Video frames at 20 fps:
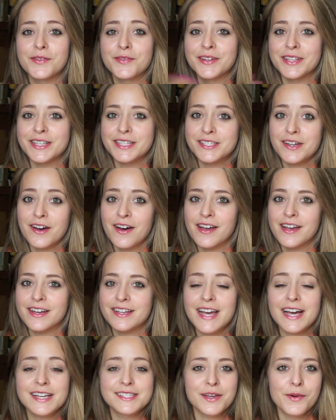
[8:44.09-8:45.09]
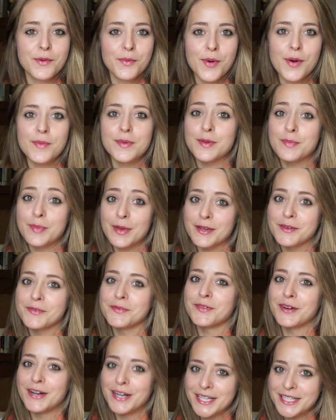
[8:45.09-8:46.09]
really tired, as I will probably be
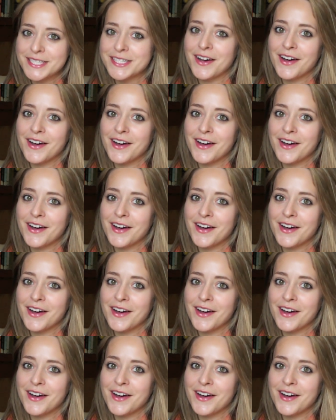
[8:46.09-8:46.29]
really